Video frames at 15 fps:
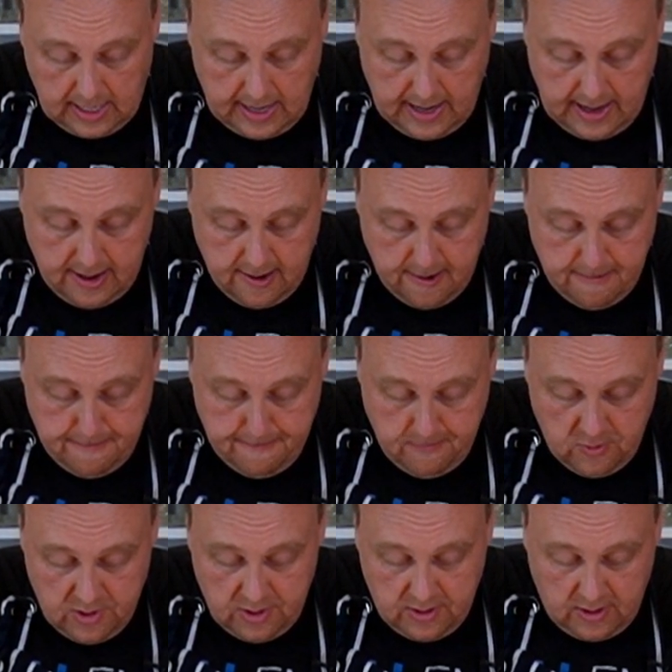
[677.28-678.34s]
layer,
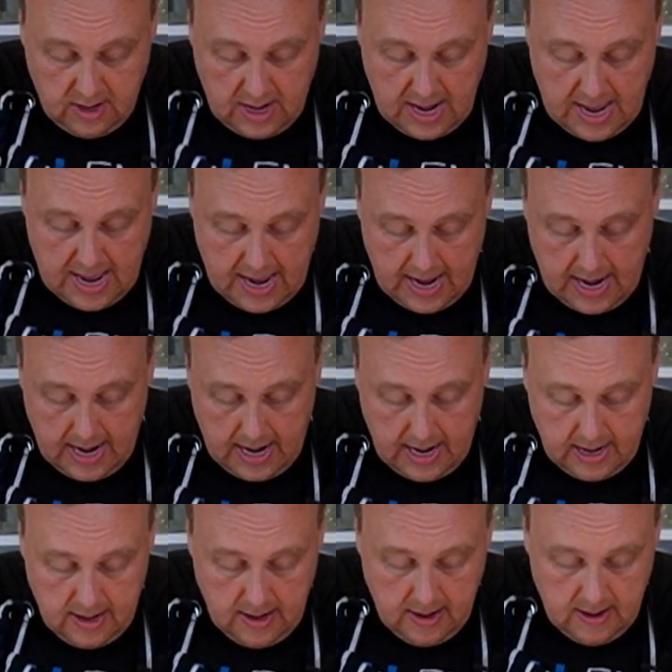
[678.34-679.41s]
we're just going to
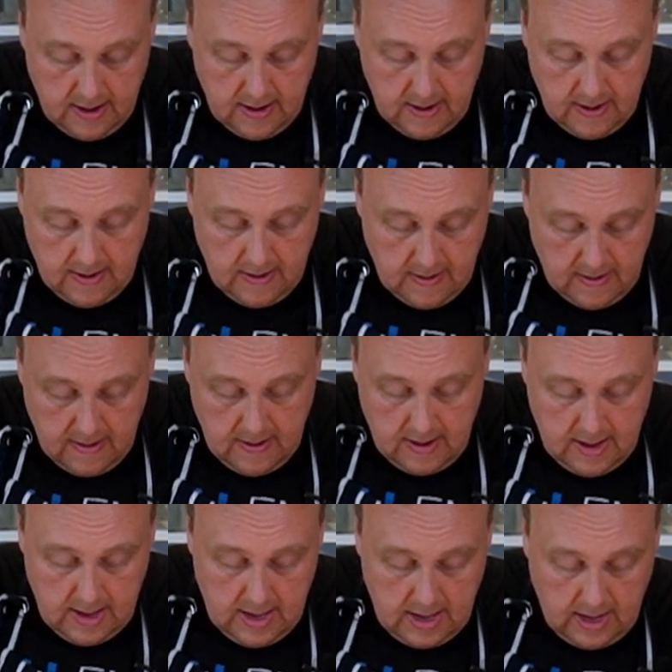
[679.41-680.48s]
add
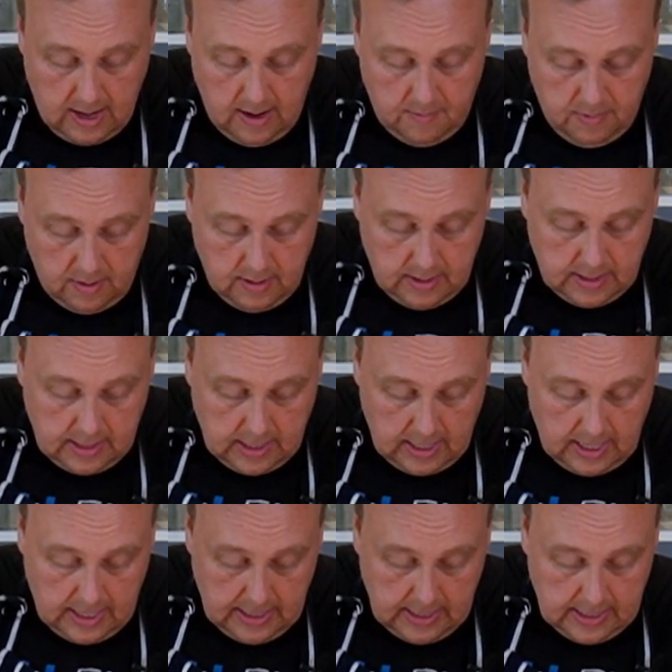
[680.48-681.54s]
a couple
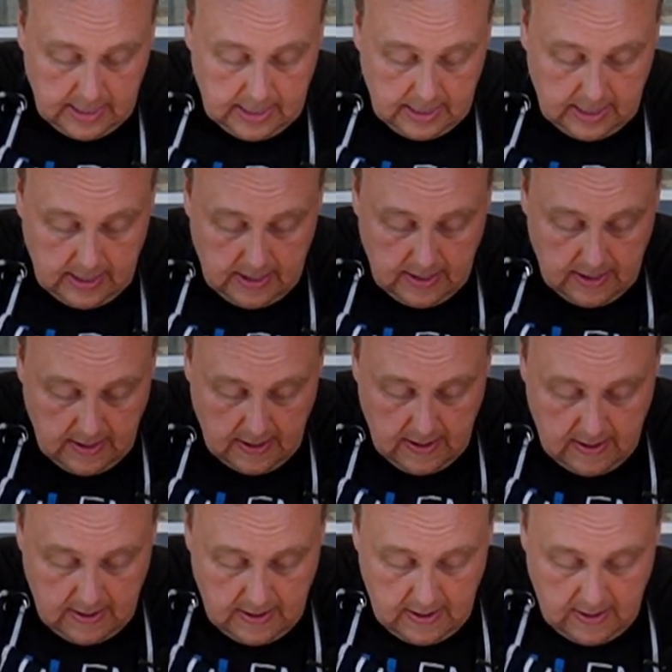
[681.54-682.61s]
slices
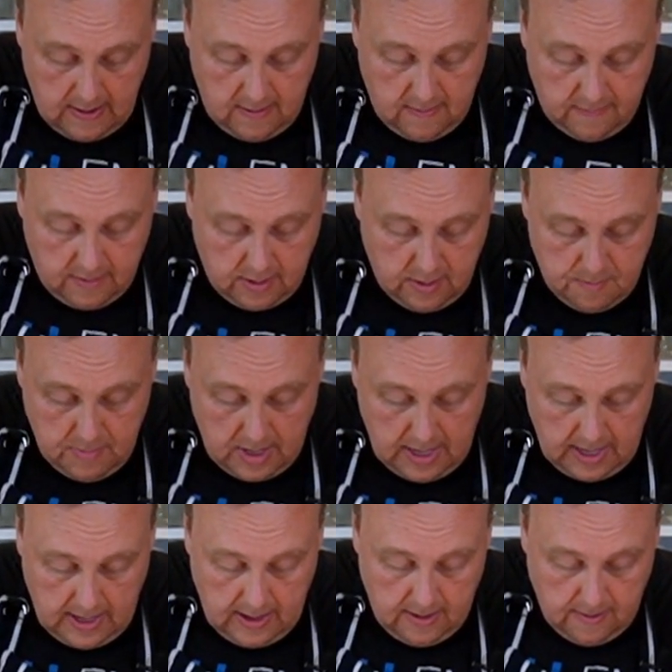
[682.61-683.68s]
of
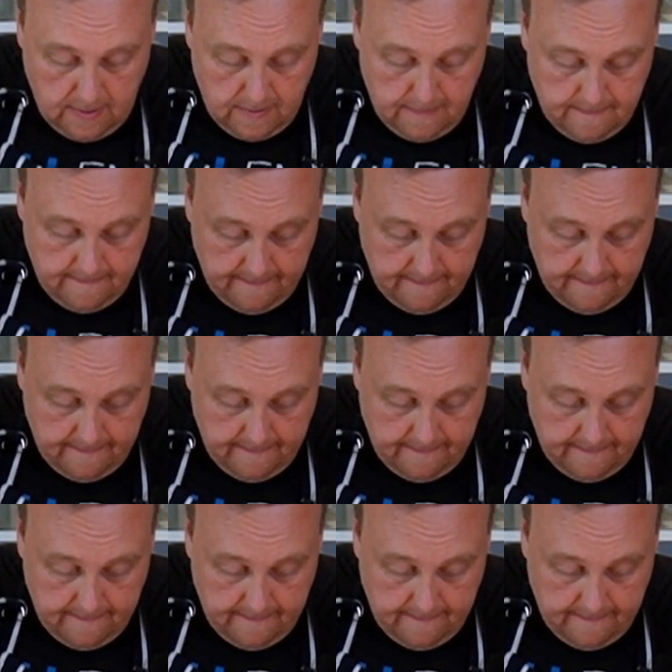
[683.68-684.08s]
tomato.